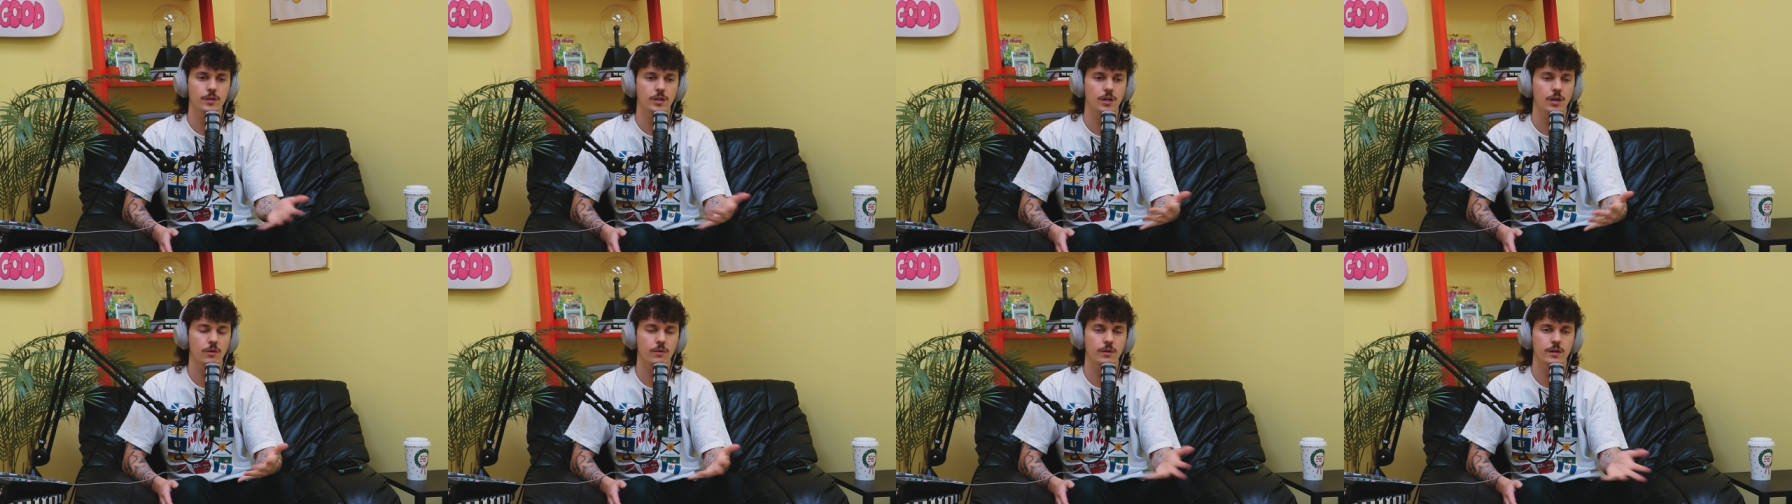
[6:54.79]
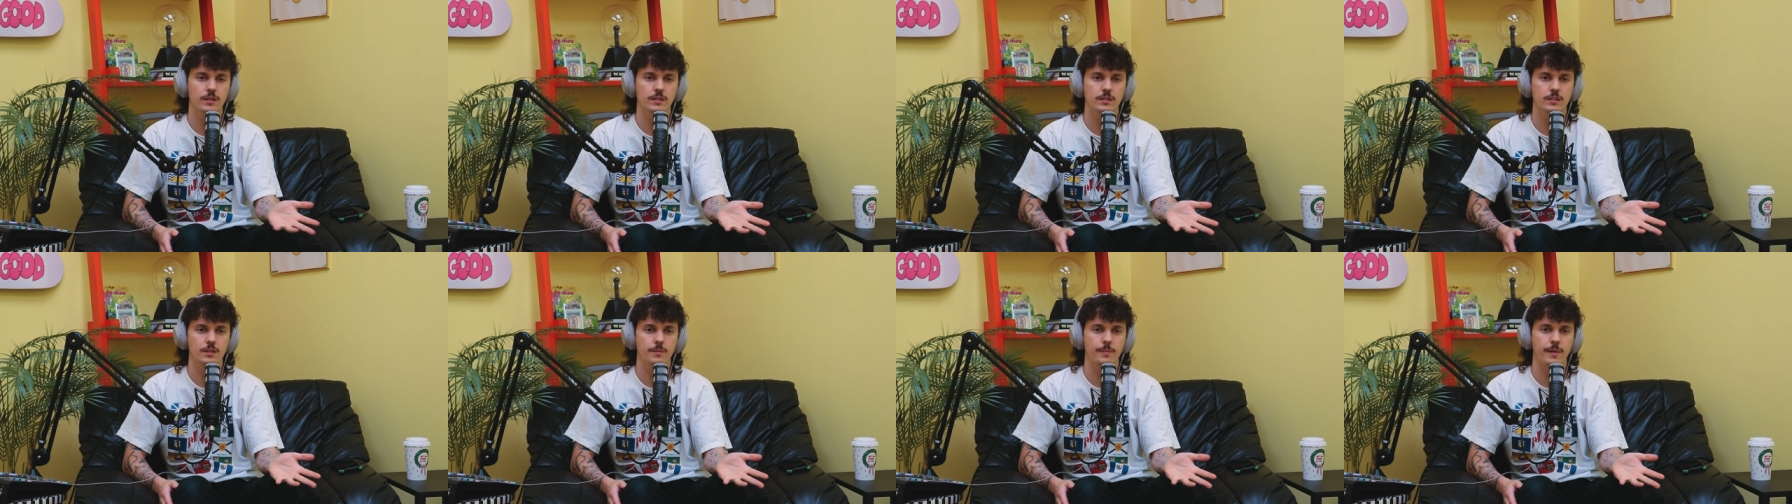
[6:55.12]
You go
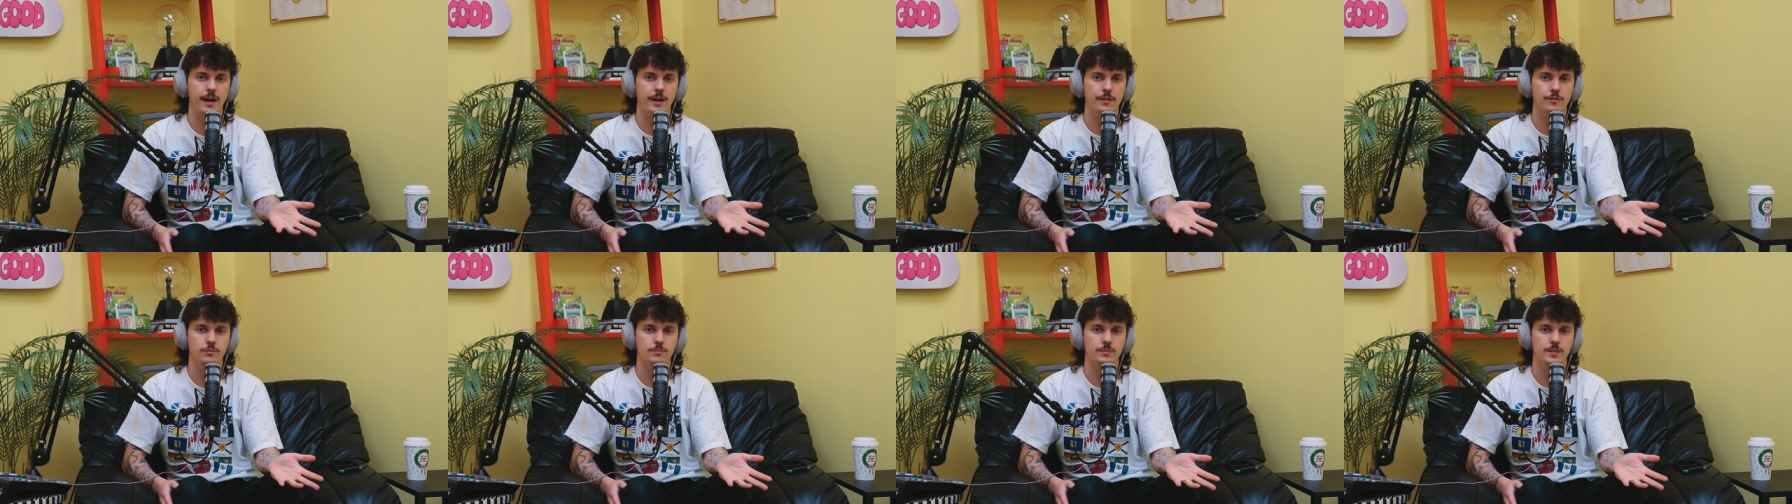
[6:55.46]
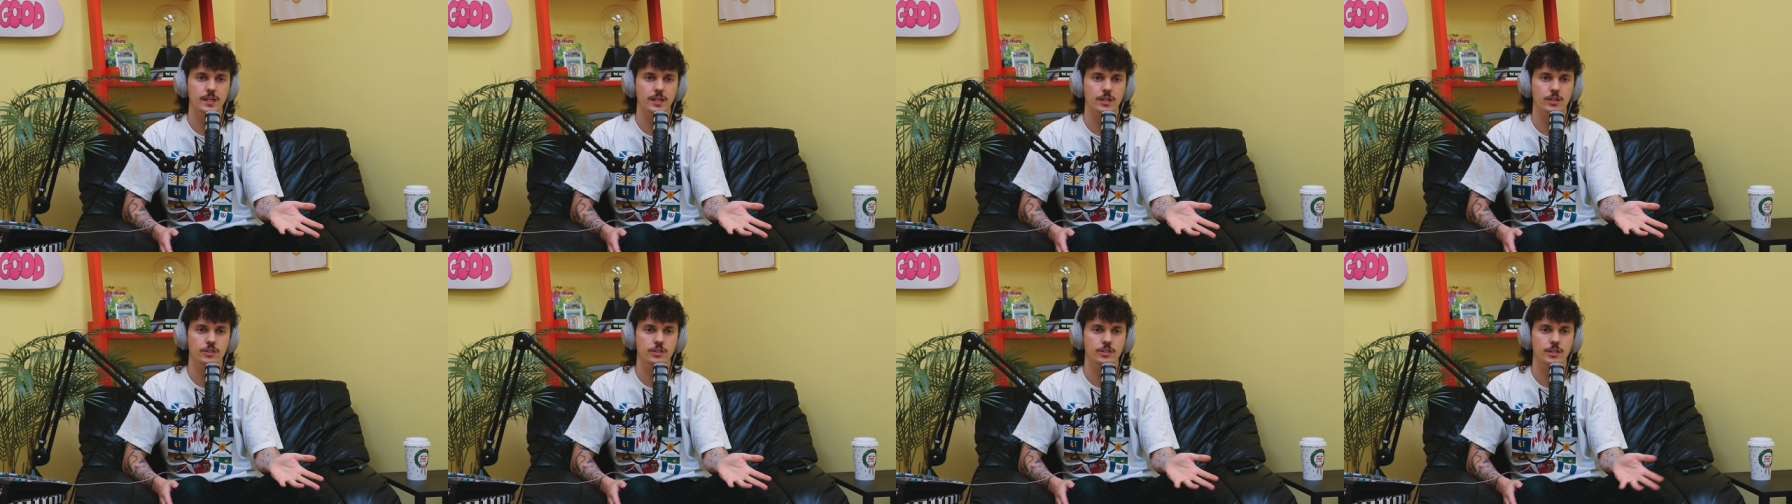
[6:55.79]
into the bathroom,
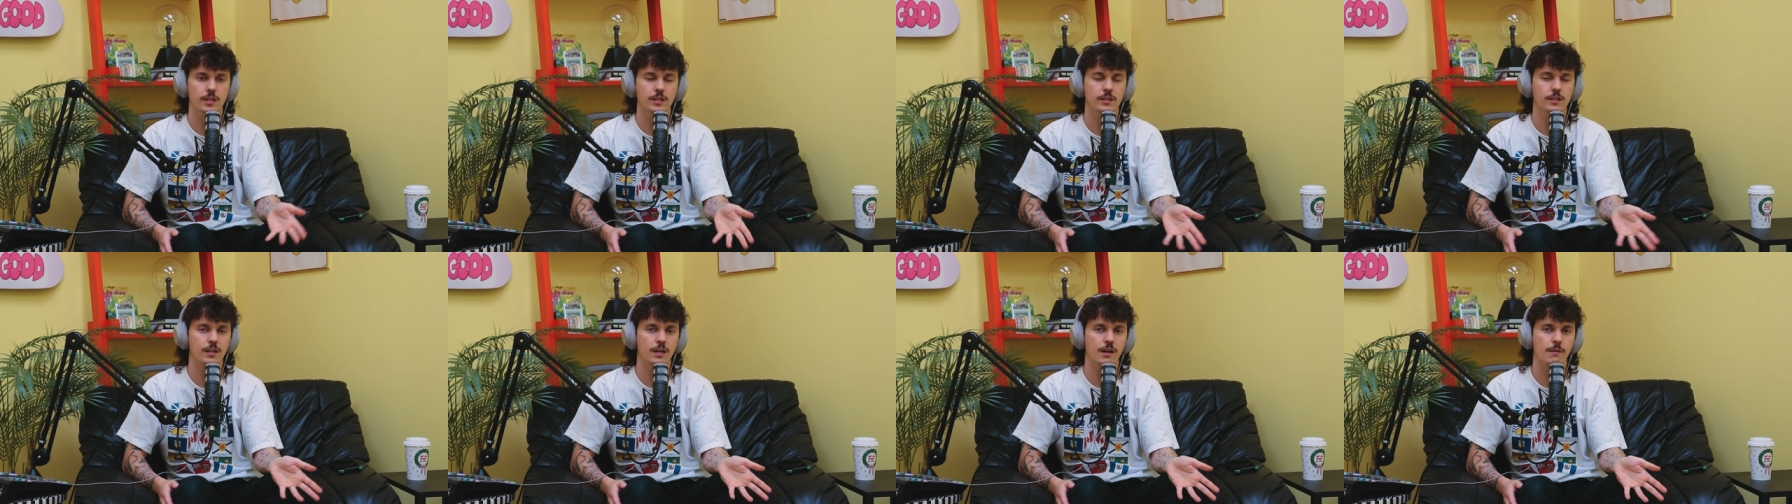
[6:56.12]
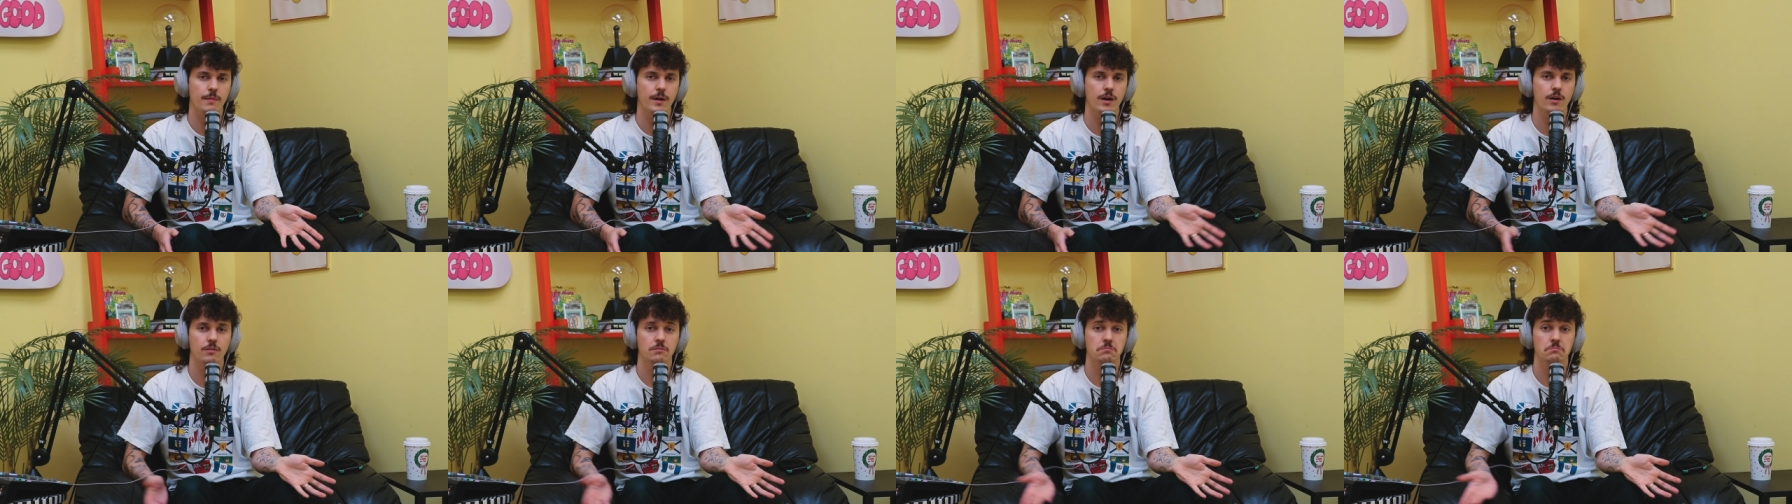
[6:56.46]
take a shit. You
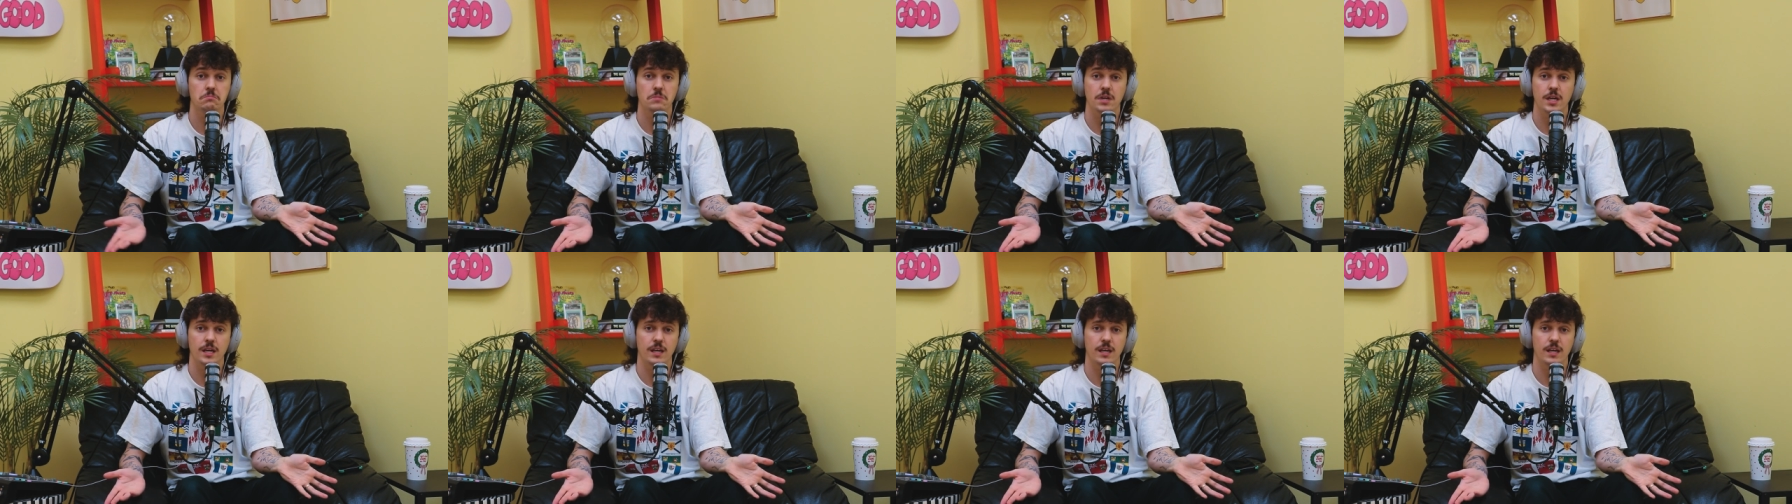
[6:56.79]
come out.